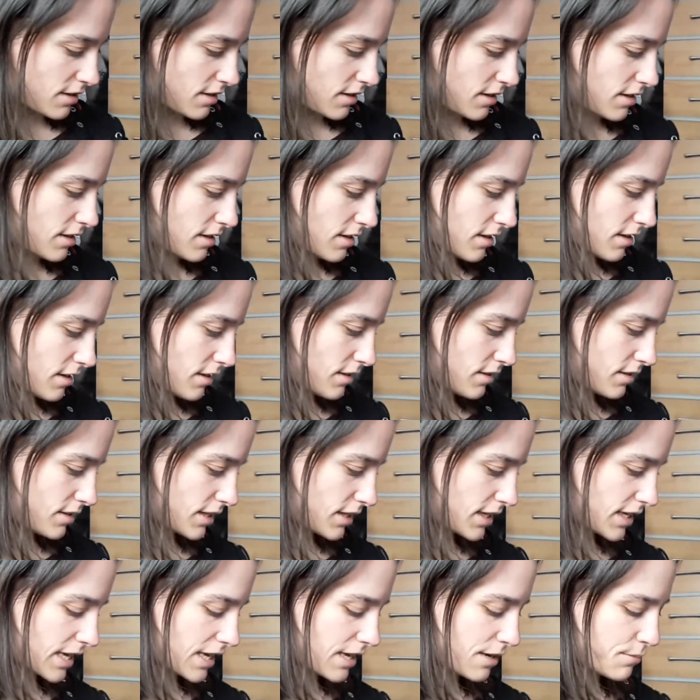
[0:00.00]
And it
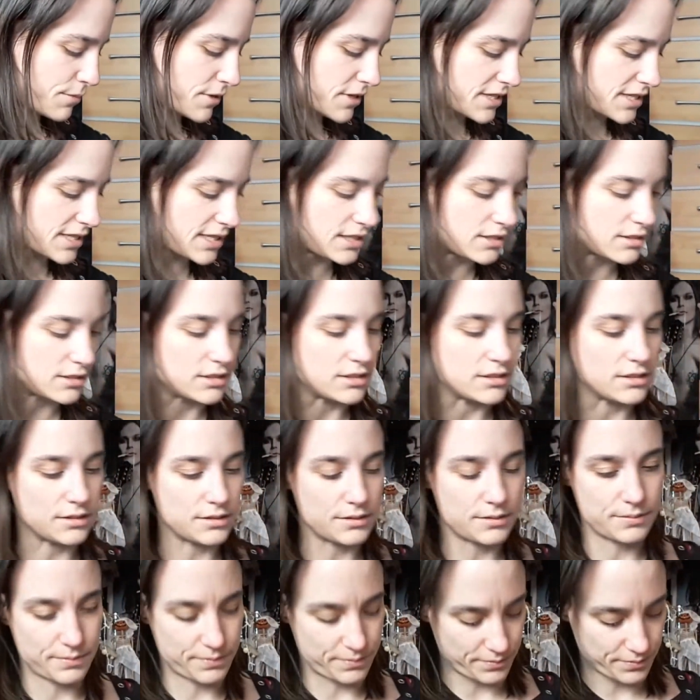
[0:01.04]
came in this little
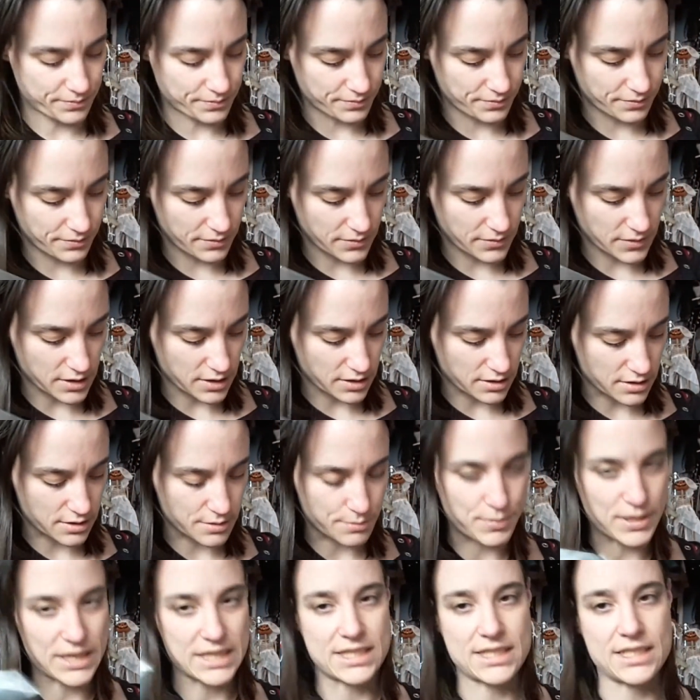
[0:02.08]

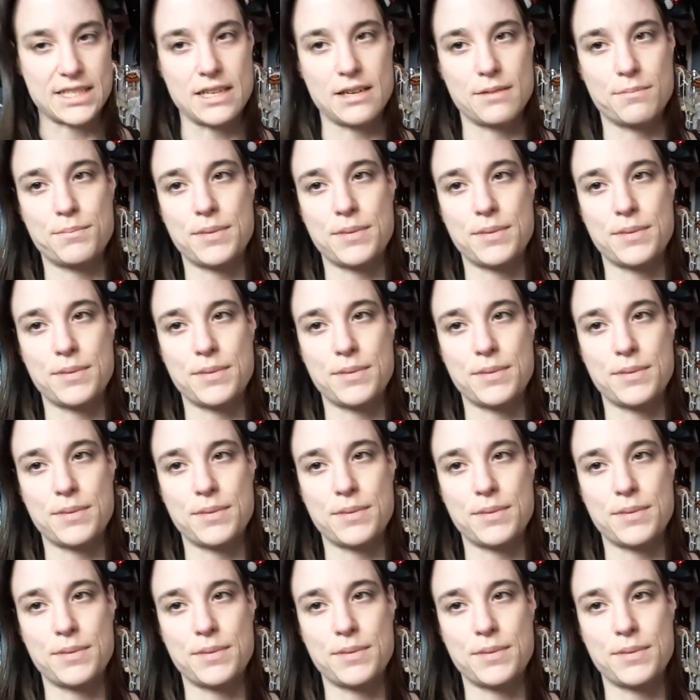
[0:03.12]
plastic